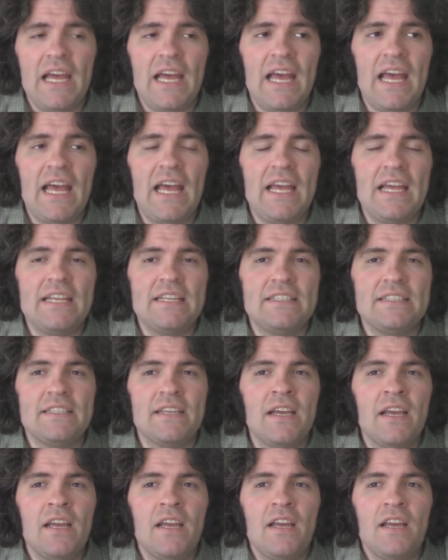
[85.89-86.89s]

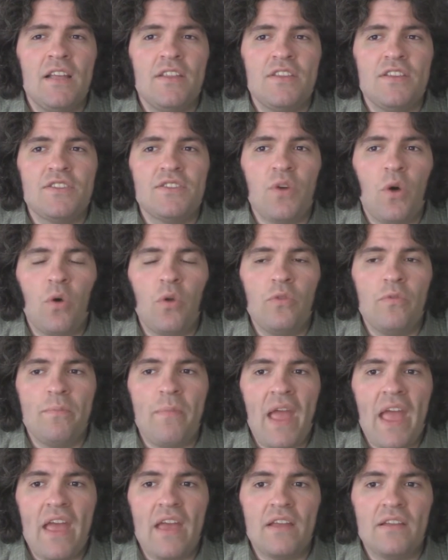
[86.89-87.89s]
And this old
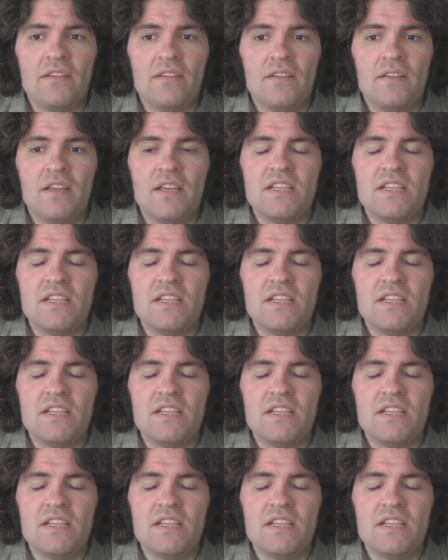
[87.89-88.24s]
man